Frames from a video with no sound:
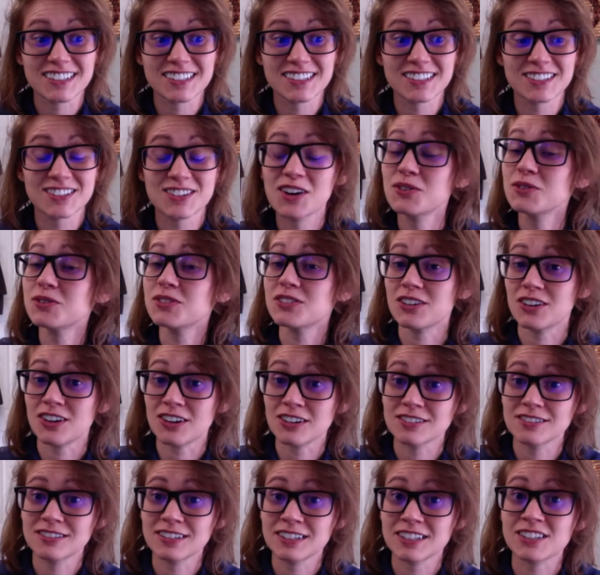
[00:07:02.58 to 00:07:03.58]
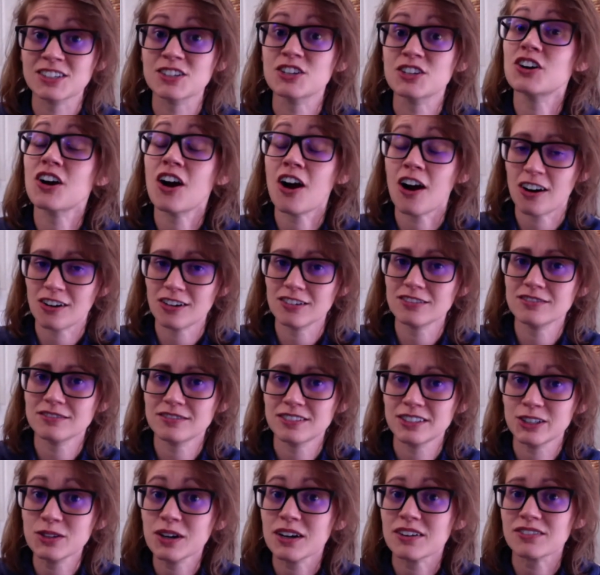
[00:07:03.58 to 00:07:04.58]
I said, no sir, it's your heart,
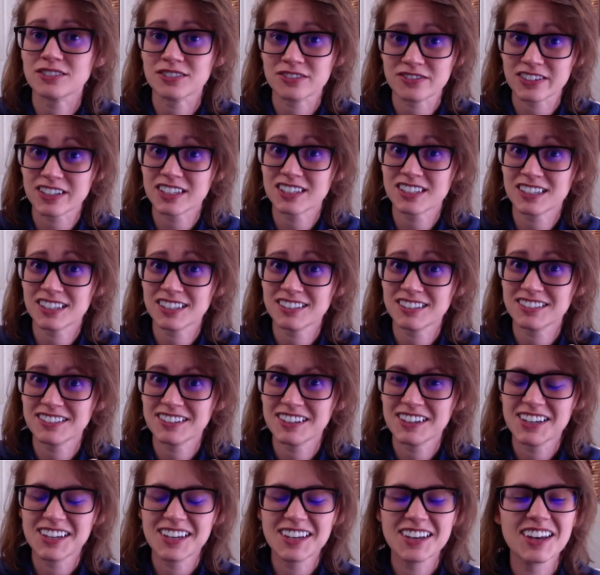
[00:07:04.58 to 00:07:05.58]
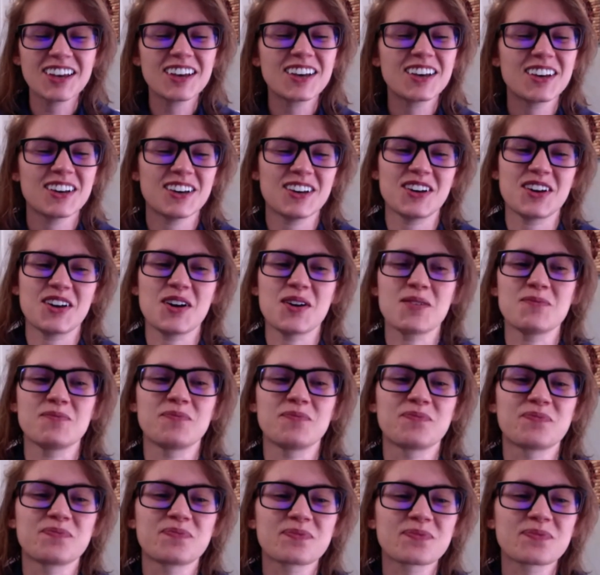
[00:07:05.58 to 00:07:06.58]
you have to fix it.
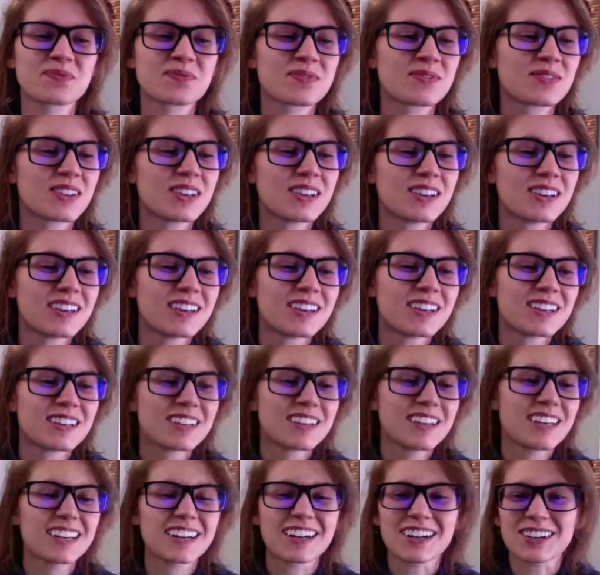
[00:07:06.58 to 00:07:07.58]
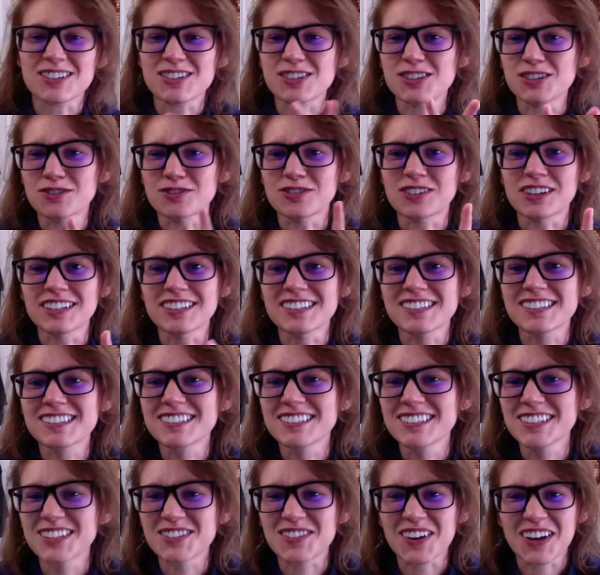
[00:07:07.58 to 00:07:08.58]
um, he and I are still friends,
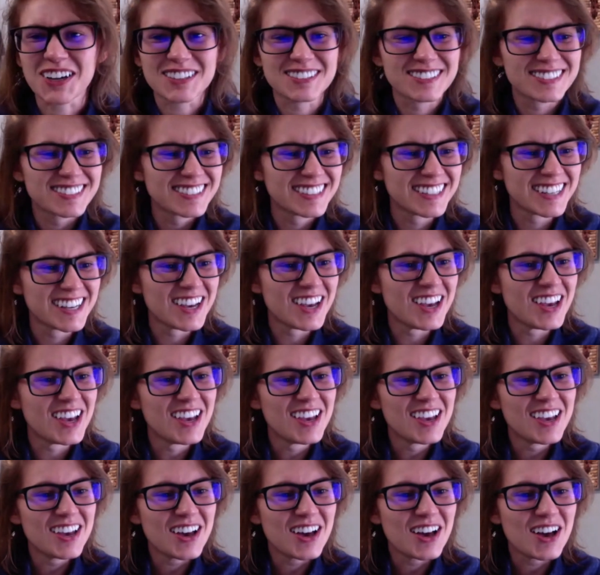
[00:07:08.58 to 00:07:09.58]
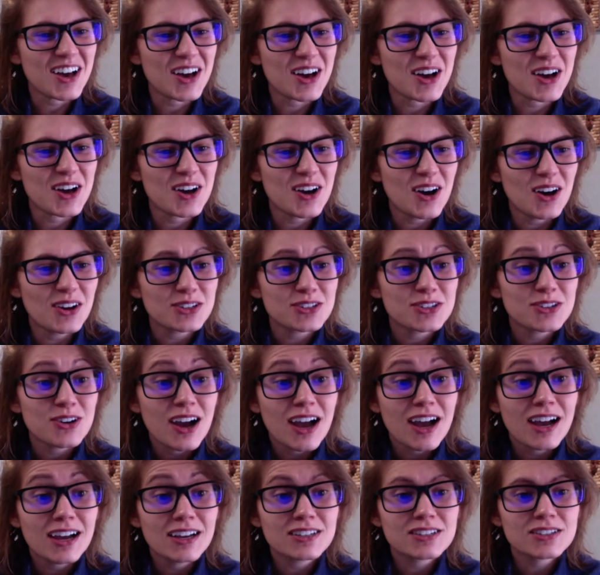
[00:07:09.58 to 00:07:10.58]
it's fine. Also
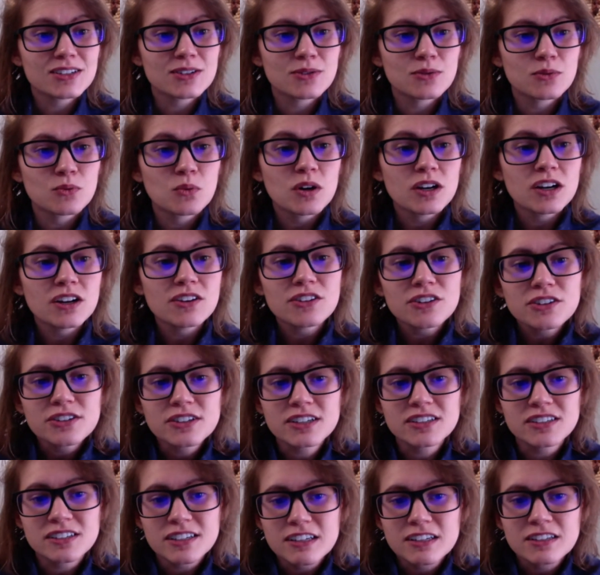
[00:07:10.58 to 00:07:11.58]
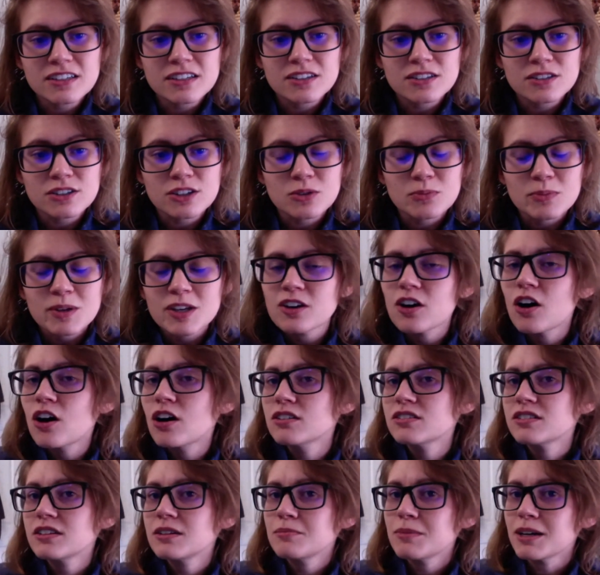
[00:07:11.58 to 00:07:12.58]
ask, what other diseases could be
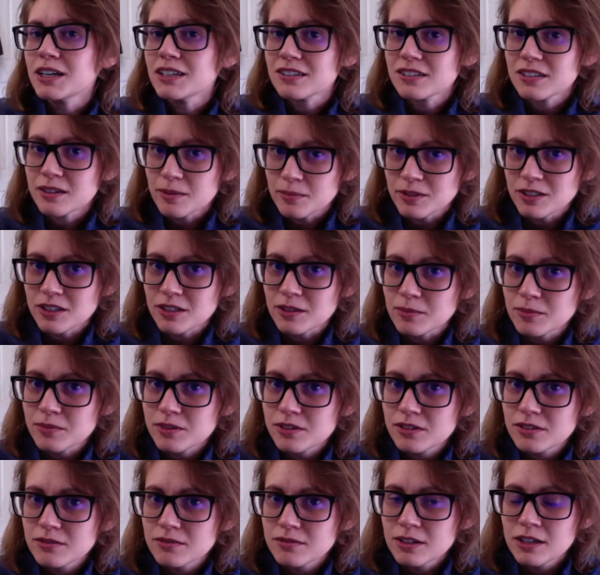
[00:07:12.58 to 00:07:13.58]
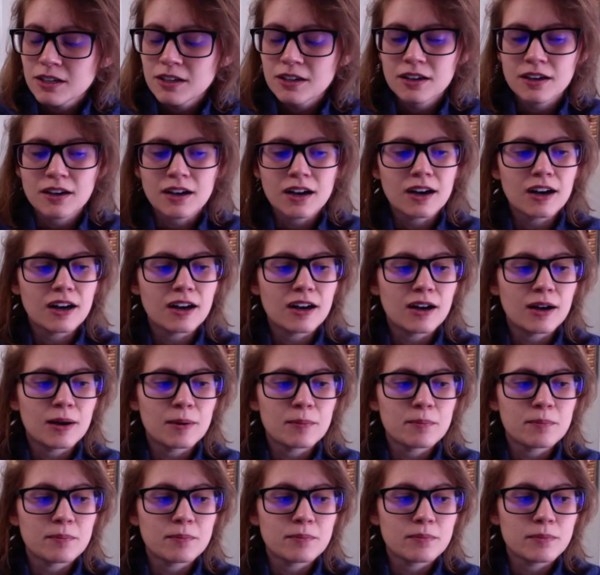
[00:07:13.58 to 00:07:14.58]
causing my symptoms?
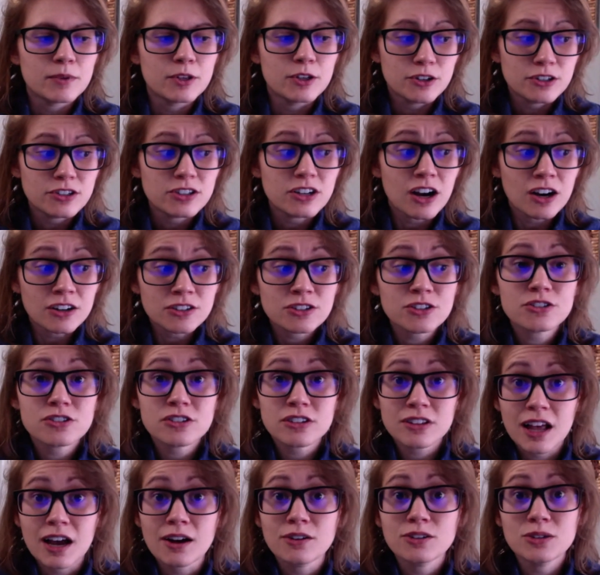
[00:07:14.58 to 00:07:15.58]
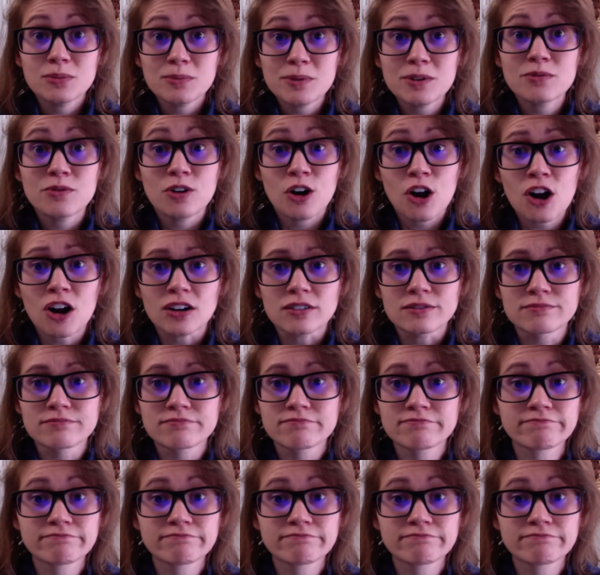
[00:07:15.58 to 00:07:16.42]
Your doctor's allowed to be wrong.